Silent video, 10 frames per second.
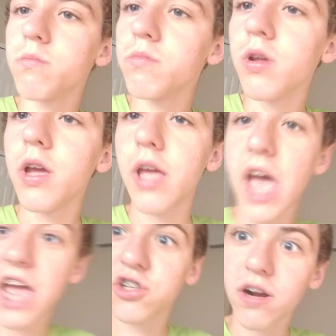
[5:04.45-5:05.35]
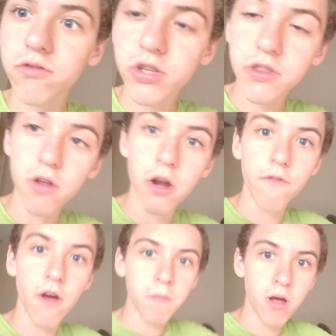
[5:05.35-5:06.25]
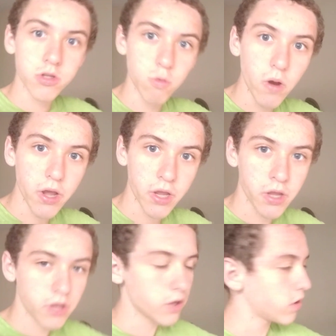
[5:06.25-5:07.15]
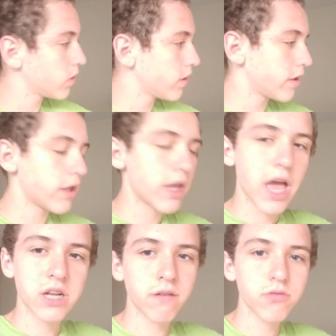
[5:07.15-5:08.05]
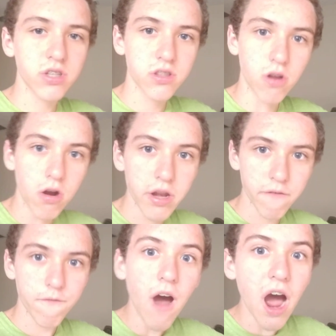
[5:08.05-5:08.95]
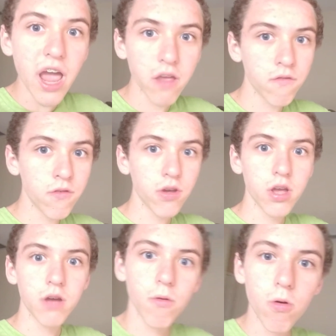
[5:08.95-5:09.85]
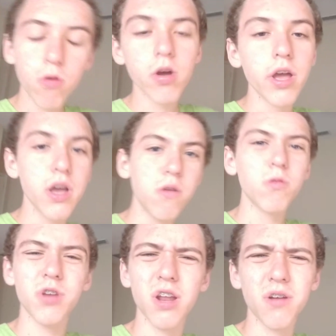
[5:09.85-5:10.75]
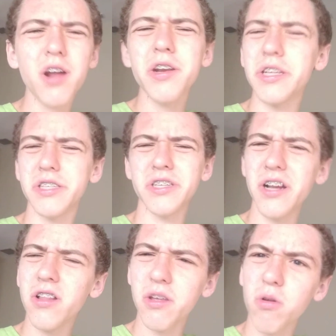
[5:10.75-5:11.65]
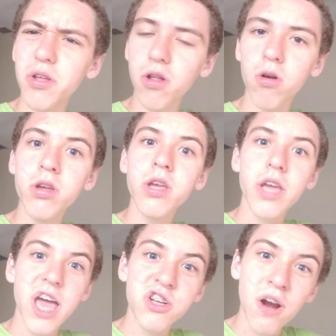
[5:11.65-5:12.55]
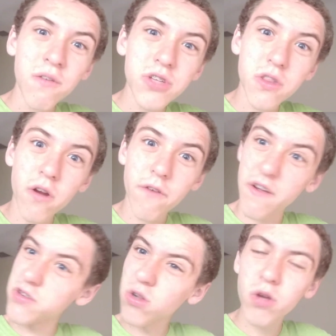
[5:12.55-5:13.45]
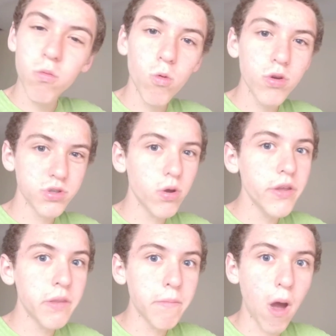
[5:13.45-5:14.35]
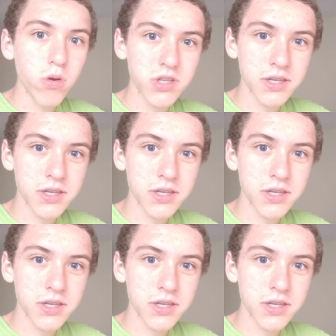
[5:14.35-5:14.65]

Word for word: It travels like 35 miles away. It travels like 35. Well, well, not not necessarily. Only only it travels like 35. It's only well, it's only in the mountains.